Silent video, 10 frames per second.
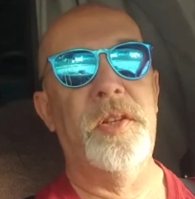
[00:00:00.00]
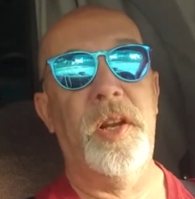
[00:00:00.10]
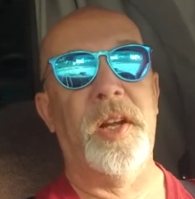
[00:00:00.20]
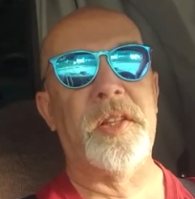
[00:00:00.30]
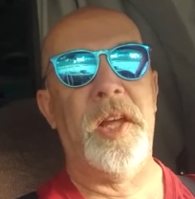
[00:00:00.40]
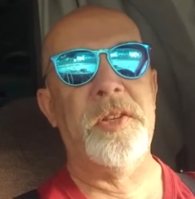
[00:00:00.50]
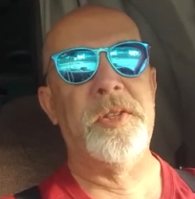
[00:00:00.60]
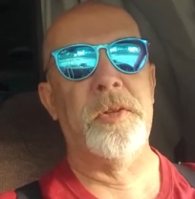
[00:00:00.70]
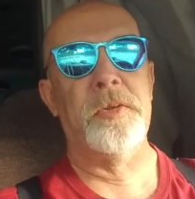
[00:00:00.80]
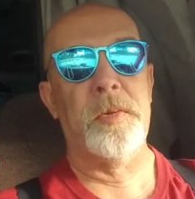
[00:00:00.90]
like the hand
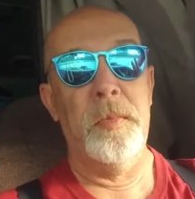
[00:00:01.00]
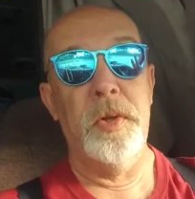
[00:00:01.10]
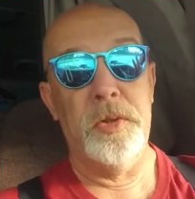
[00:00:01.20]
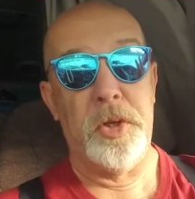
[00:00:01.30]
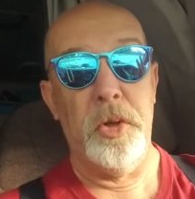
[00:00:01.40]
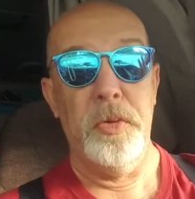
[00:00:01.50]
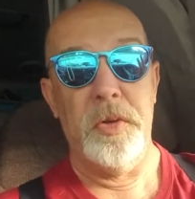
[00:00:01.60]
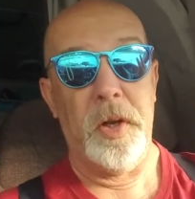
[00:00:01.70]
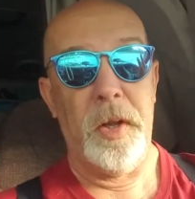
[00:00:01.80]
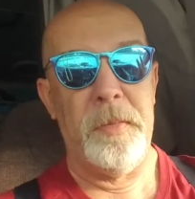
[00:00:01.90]
signals? 2
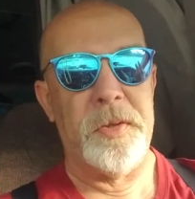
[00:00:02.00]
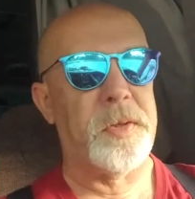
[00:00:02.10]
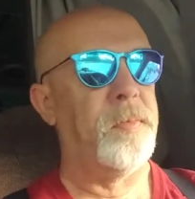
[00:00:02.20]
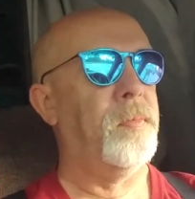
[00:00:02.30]
dilemmas.